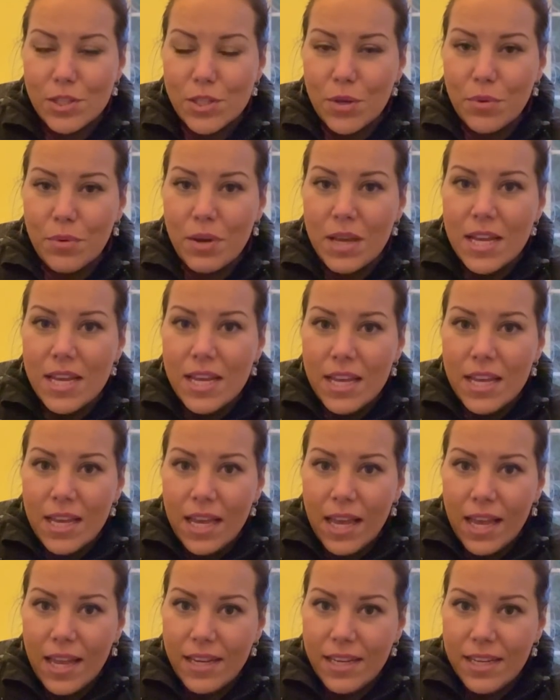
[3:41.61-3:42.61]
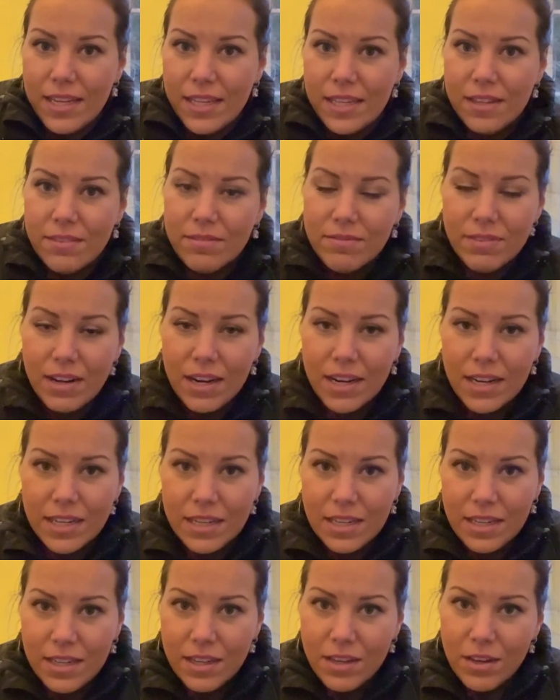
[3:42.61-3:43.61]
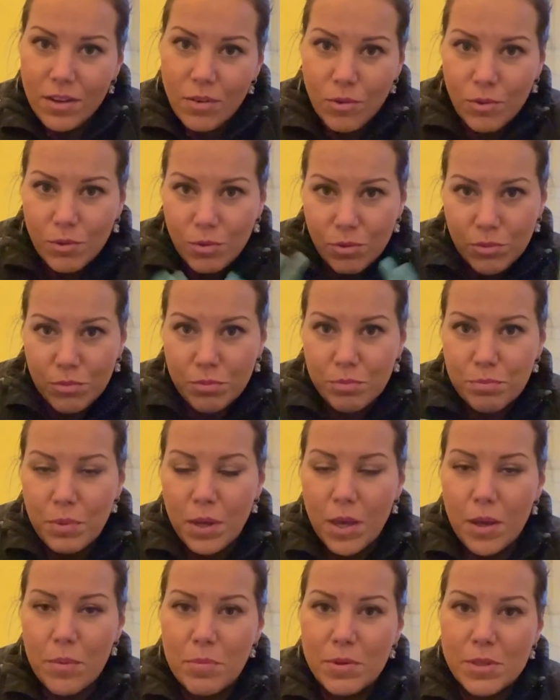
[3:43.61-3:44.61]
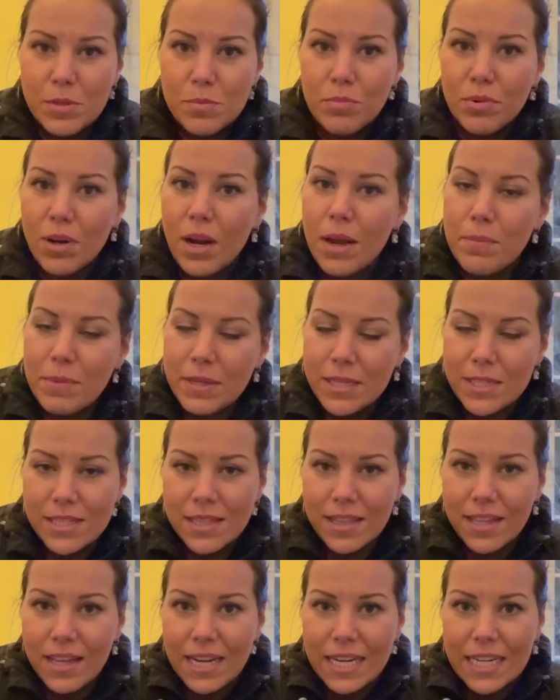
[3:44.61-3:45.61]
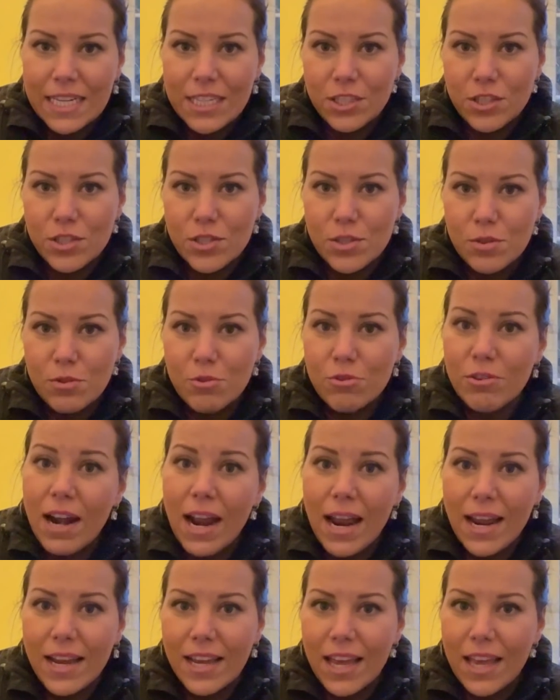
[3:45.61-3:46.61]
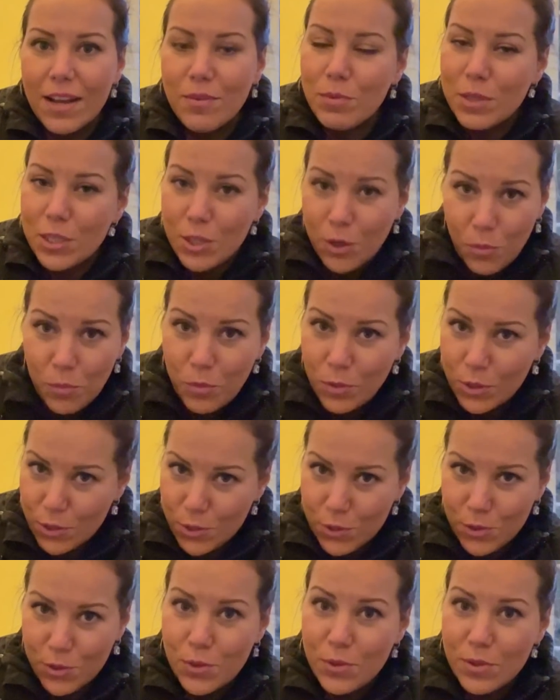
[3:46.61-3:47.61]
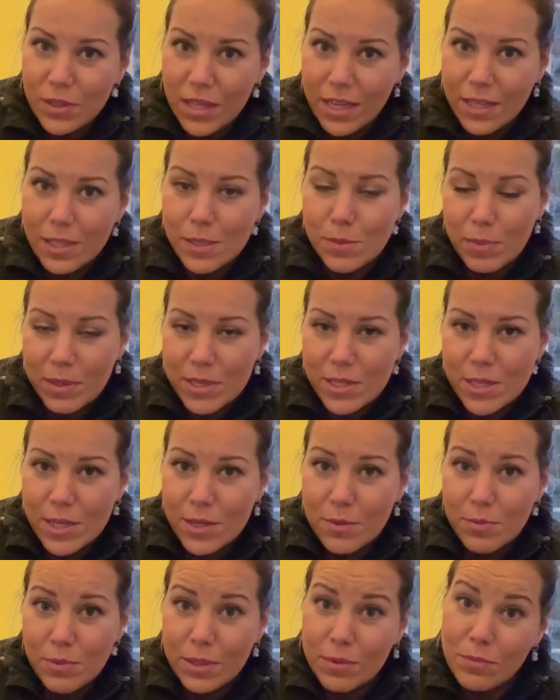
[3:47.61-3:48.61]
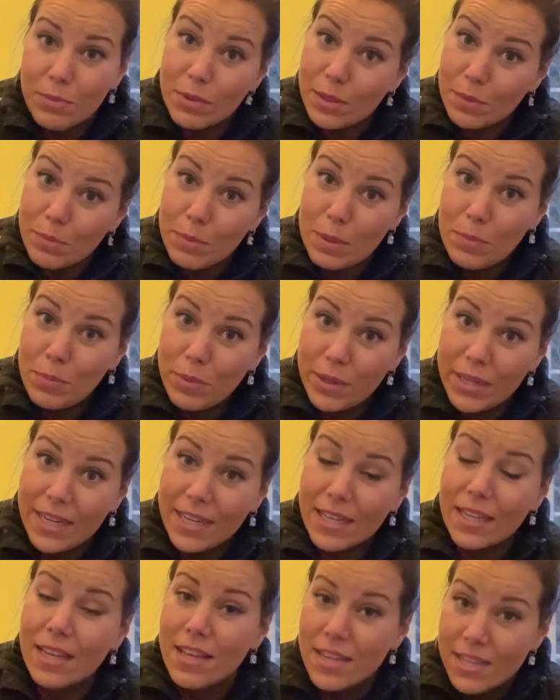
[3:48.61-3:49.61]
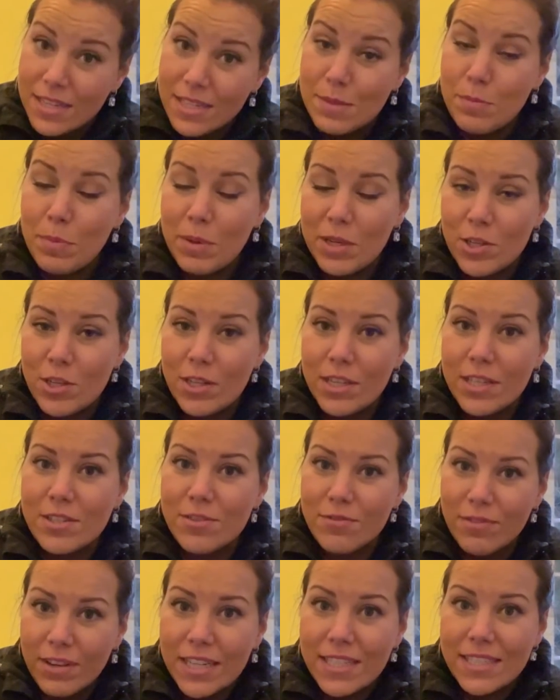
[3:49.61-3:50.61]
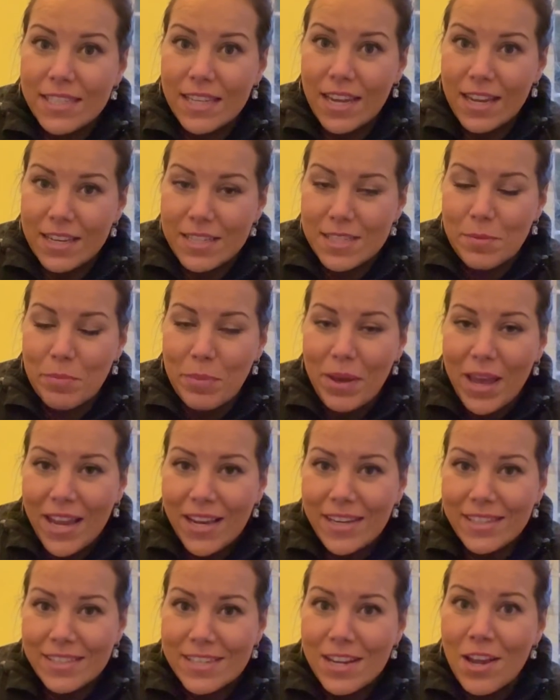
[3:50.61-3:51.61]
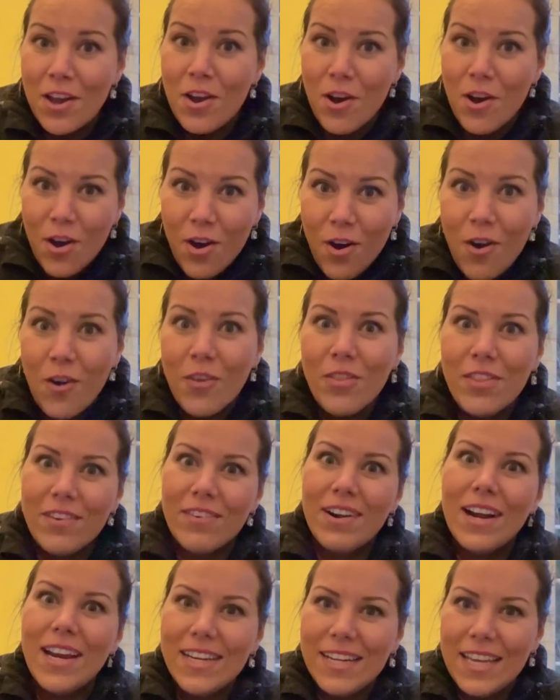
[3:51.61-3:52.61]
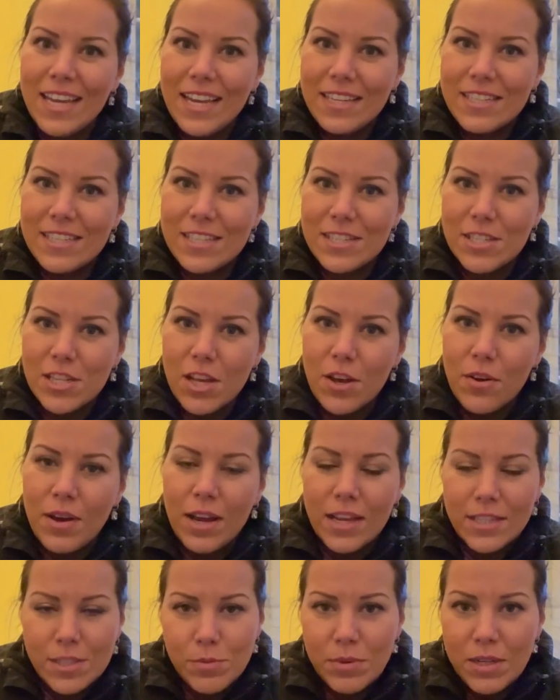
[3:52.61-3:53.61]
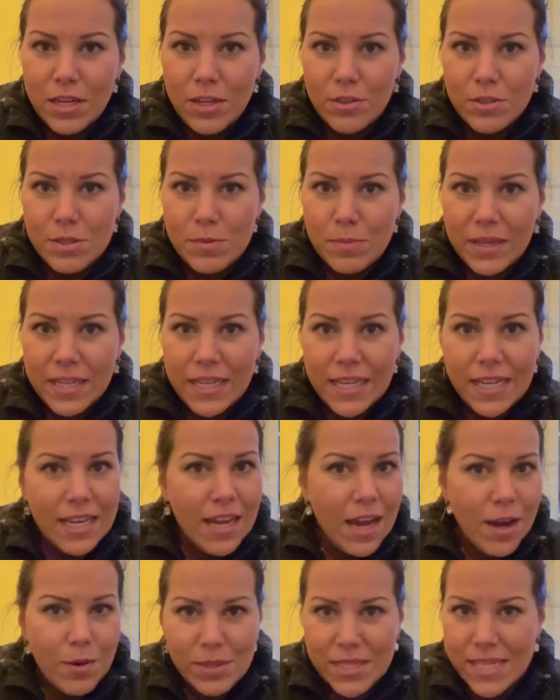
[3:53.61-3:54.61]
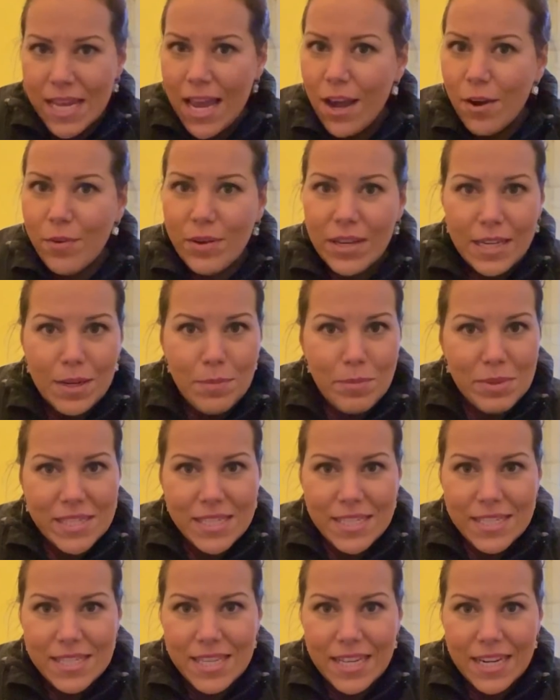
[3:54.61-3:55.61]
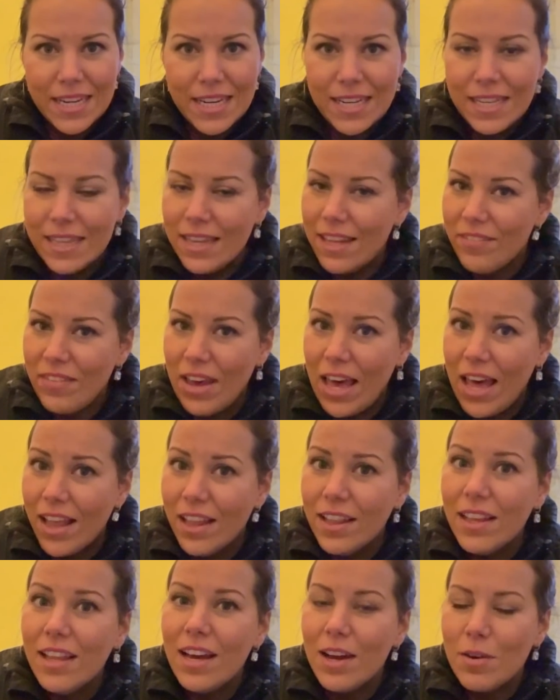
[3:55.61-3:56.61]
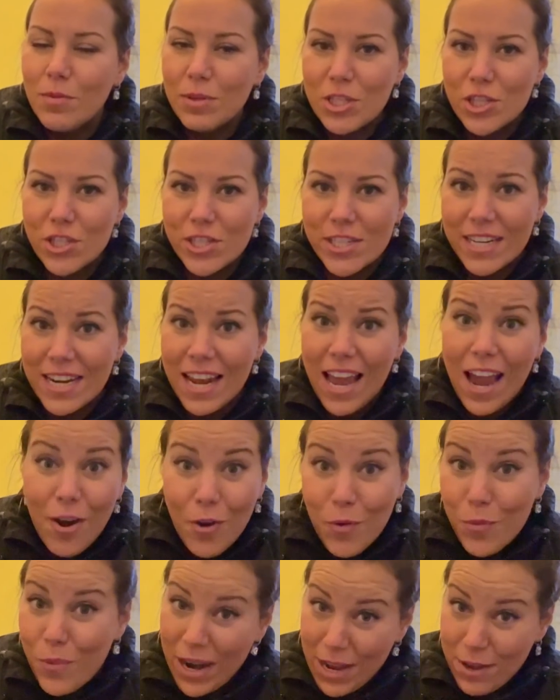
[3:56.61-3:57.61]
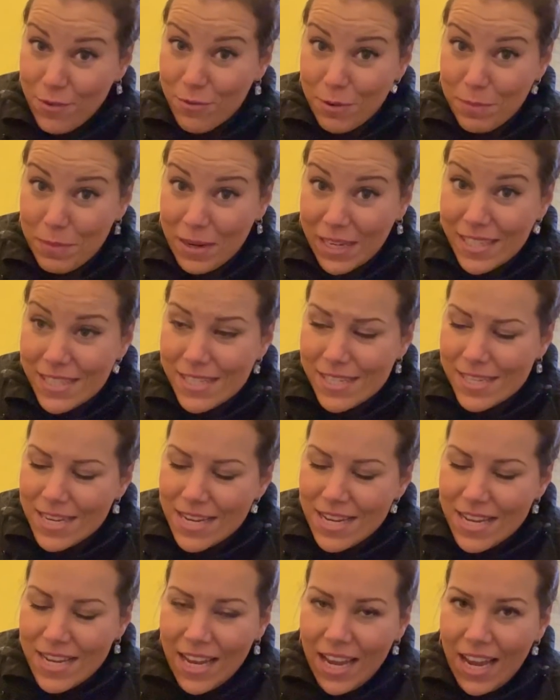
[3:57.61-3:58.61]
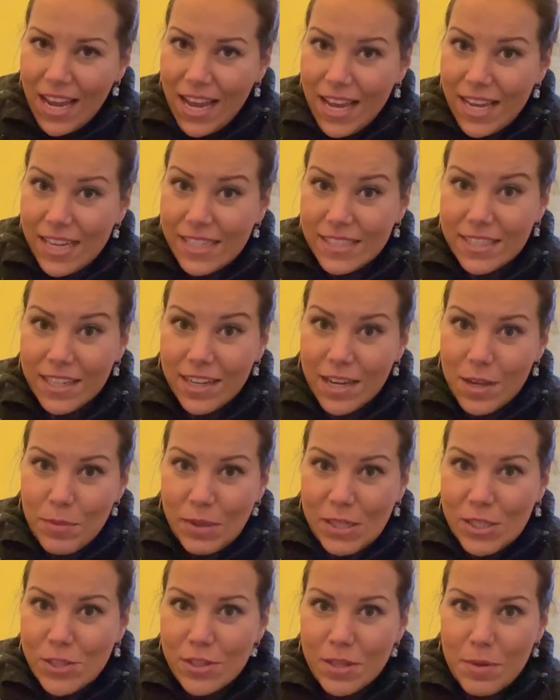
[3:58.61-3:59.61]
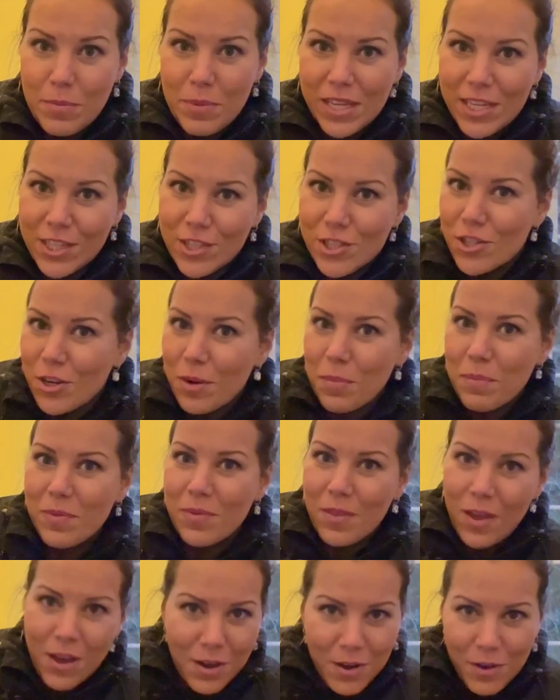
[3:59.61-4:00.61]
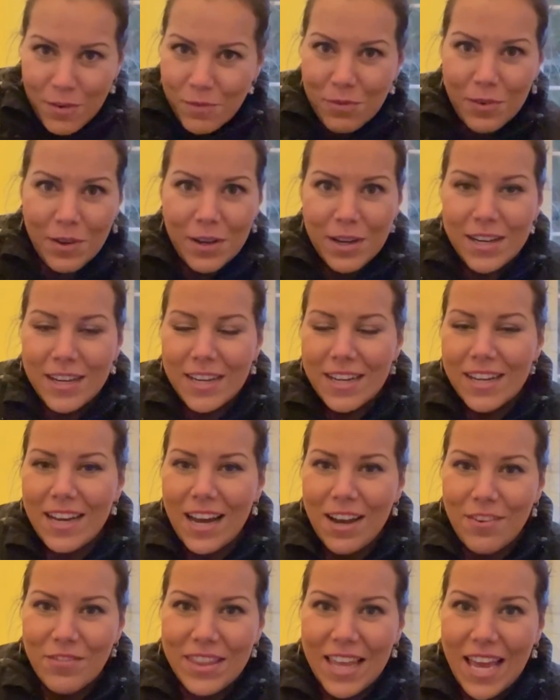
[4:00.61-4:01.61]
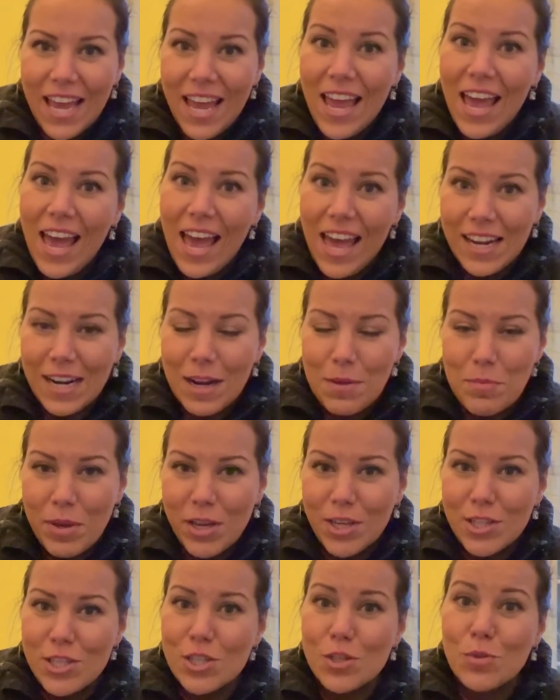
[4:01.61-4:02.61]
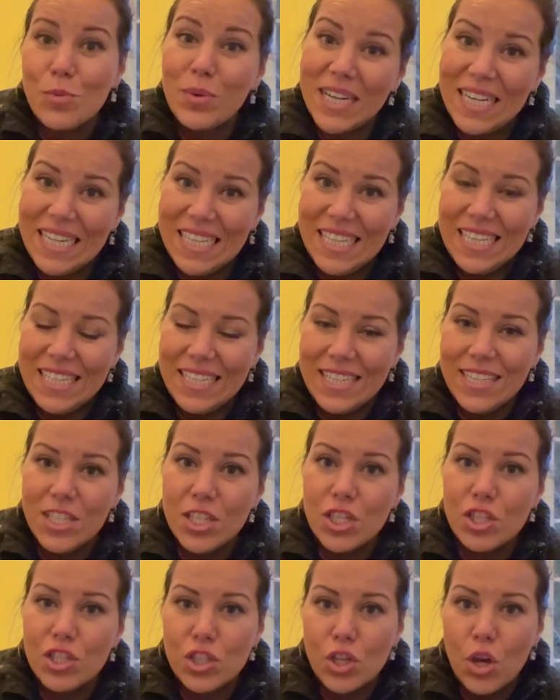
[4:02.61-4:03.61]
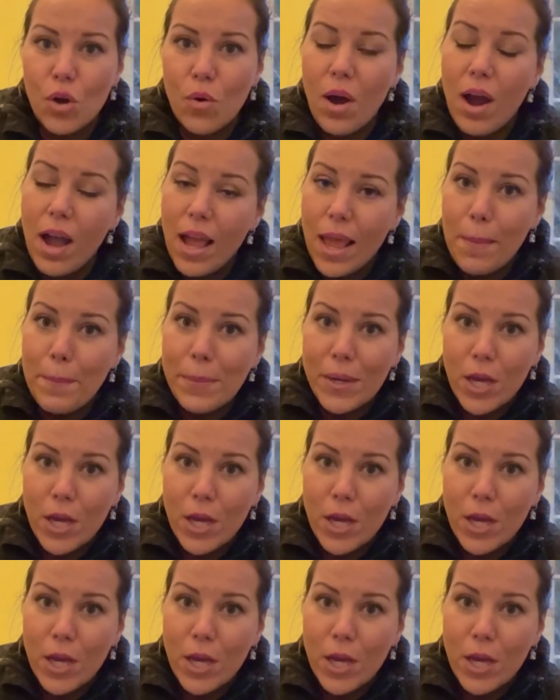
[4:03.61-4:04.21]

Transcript: So any regular all-purpose primer is likely to crack, and we don't want to do that, especially when we'll be putting specialist radiator paint on the radiator. So I didn't want to lose money. I was out in a busy city, Laval, which is an hour away from us, and I went to the biggest shop out there and I purchased what I needed. So I am